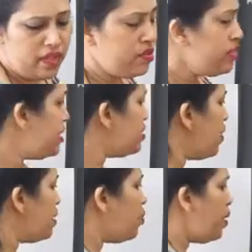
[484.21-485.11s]
Now there
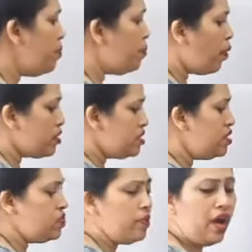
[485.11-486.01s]
is one more
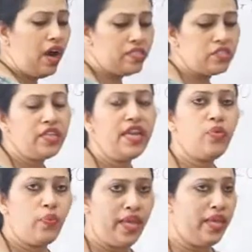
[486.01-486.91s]
important artery
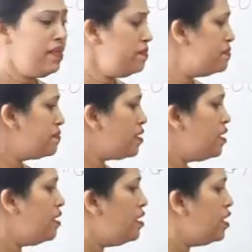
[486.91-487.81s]
and vein,
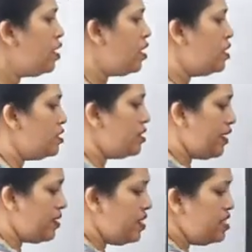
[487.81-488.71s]

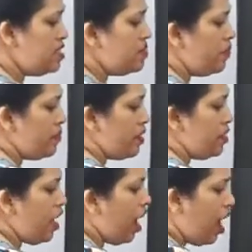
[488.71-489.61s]
that
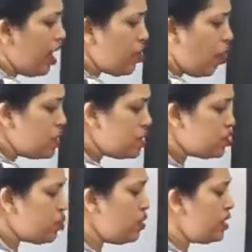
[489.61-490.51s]
is the heart
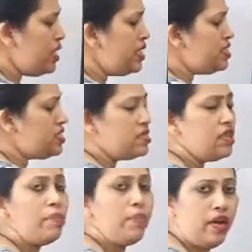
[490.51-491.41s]
also needs
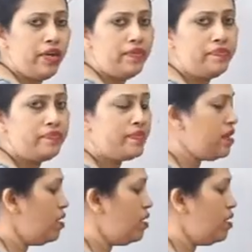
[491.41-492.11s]
the blood